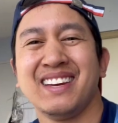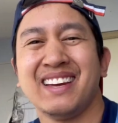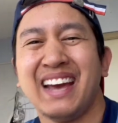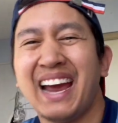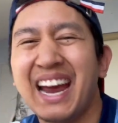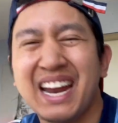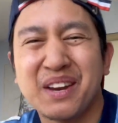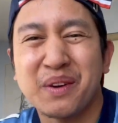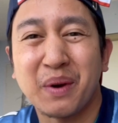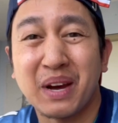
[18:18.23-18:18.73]

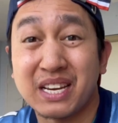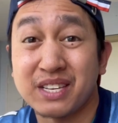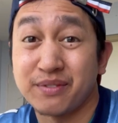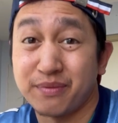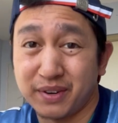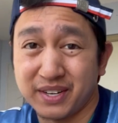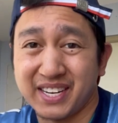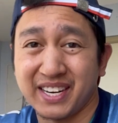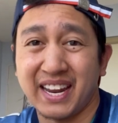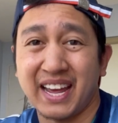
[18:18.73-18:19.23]
Anyways,
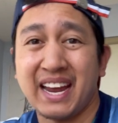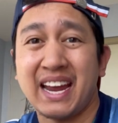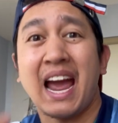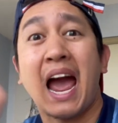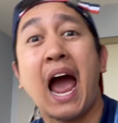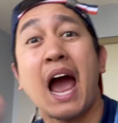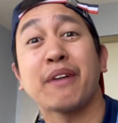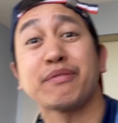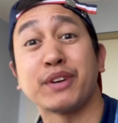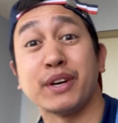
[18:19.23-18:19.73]
for today,
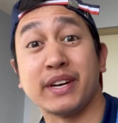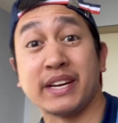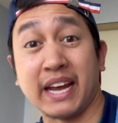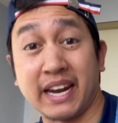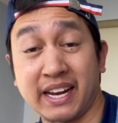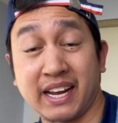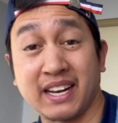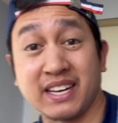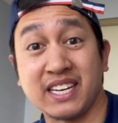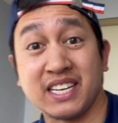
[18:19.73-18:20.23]
after
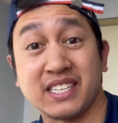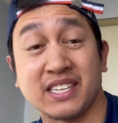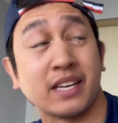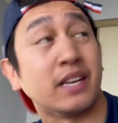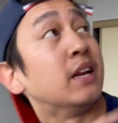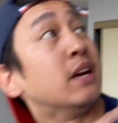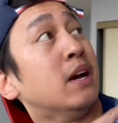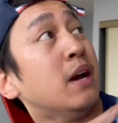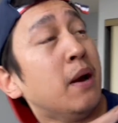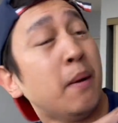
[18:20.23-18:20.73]
getting a decent
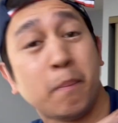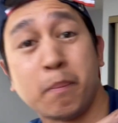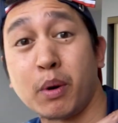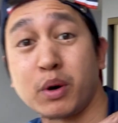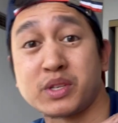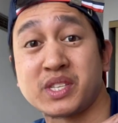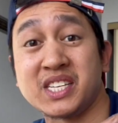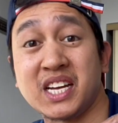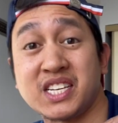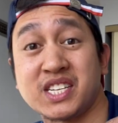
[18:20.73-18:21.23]

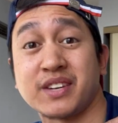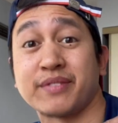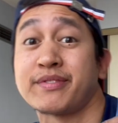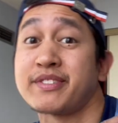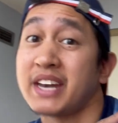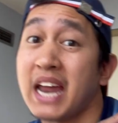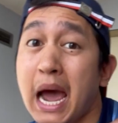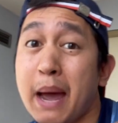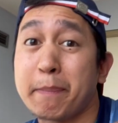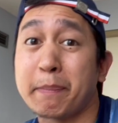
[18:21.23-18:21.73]
post-night shift
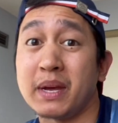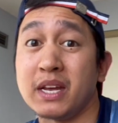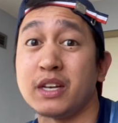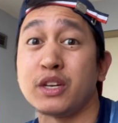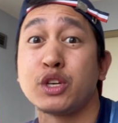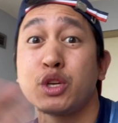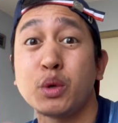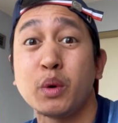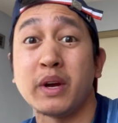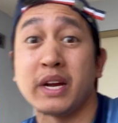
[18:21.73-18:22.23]
nap in
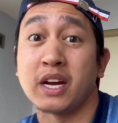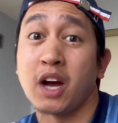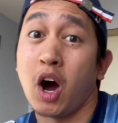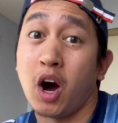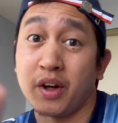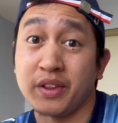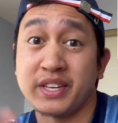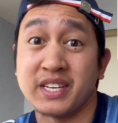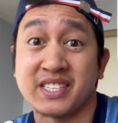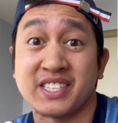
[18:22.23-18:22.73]
doing
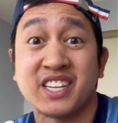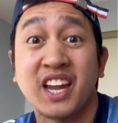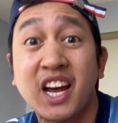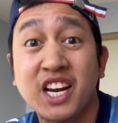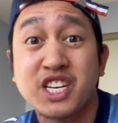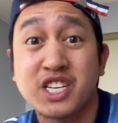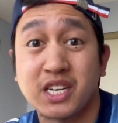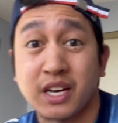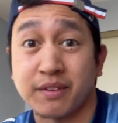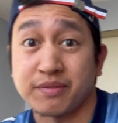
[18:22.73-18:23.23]
all these night
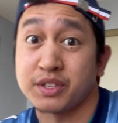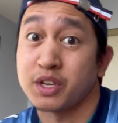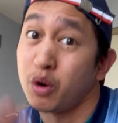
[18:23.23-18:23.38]
shifts